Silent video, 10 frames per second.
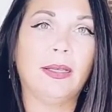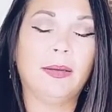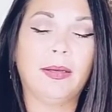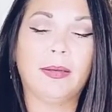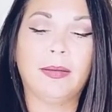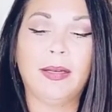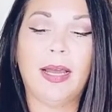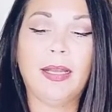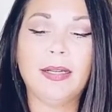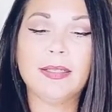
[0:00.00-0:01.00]

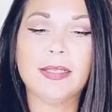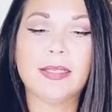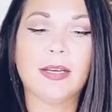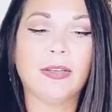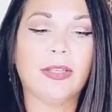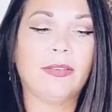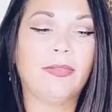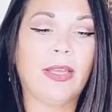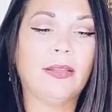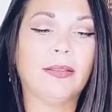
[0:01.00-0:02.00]
Not necessarily
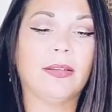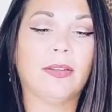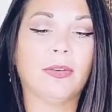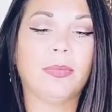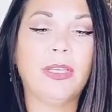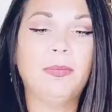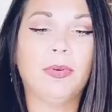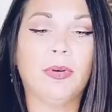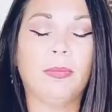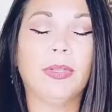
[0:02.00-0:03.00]
faith in other
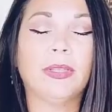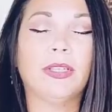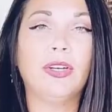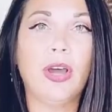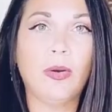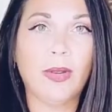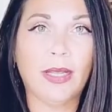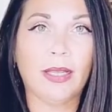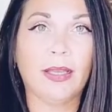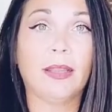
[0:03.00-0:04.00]
people, but the
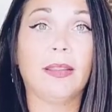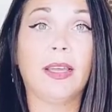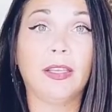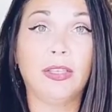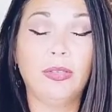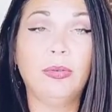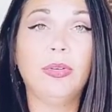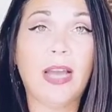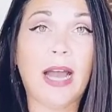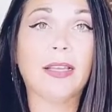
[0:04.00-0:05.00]
knowing that you
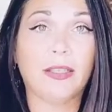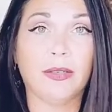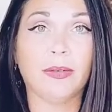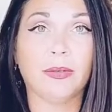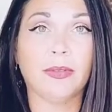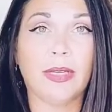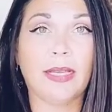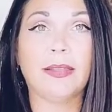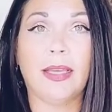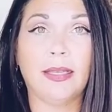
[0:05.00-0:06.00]
got you
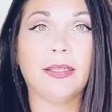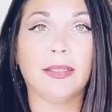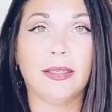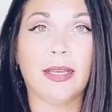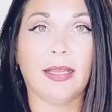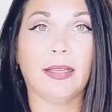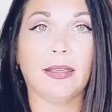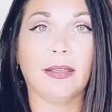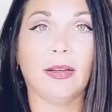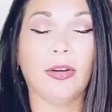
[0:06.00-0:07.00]
at the end of the day.
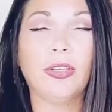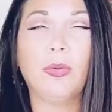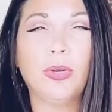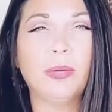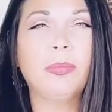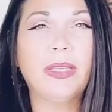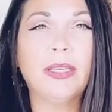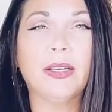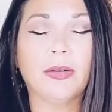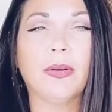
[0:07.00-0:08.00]
Or you wouldn't
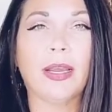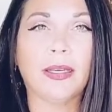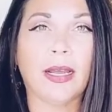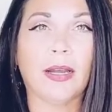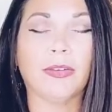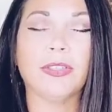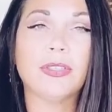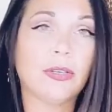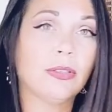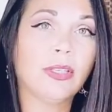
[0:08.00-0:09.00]
be here right now, and you
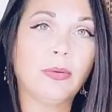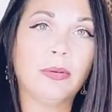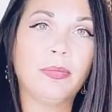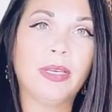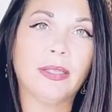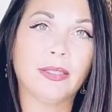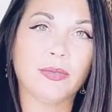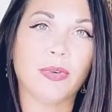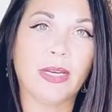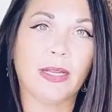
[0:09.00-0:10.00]
certainly wouldn't be at
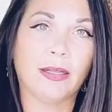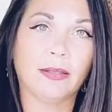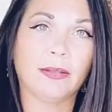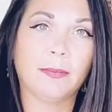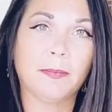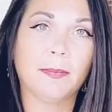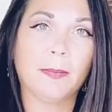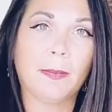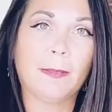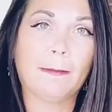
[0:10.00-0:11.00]
this reading.
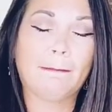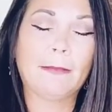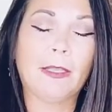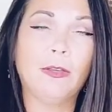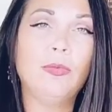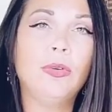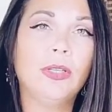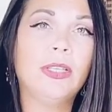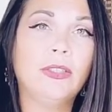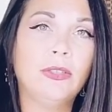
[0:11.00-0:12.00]
That you
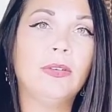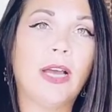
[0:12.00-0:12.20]
really do